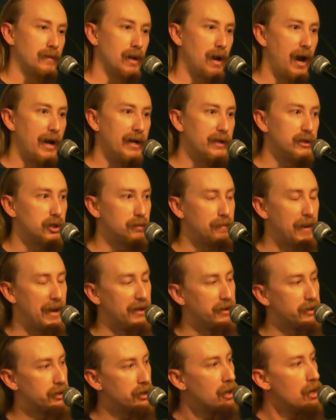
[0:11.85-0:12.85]
I had
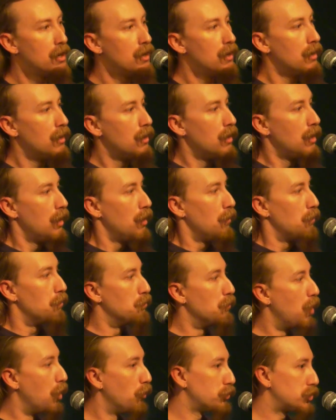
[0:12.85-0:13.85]
spent
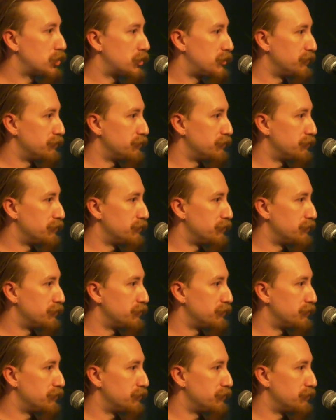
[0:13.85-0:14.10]
most